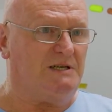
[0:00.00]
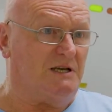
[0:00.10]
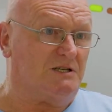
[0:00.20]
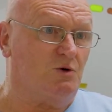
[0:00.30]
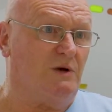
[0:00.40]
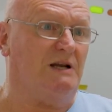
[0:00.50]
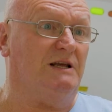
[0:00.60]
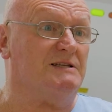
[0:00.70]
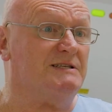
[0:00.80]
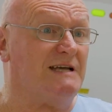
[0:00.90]
as quickly
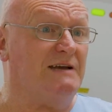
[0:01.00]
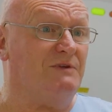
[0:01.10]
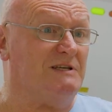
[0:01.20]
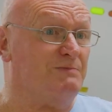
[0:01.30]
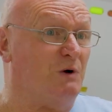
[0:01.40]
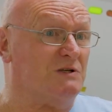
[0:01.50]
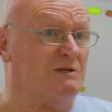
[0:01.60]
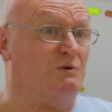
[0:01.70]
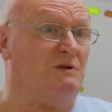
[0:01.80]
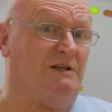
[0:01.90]
and as safely as
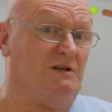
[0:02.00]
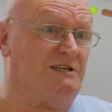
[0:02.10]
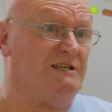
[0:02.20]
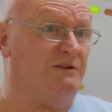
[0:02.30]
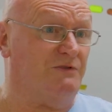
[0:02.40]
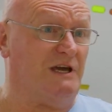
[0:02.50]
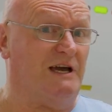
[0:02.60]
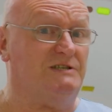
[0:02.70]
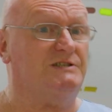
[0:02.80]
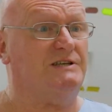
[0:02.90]
possible in
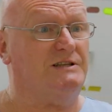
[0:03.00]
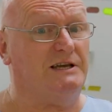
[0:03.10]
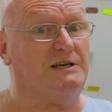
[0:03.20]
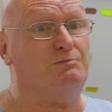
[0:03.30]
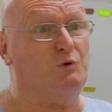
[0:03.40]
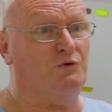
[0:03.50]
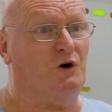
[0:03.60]
identification so they can move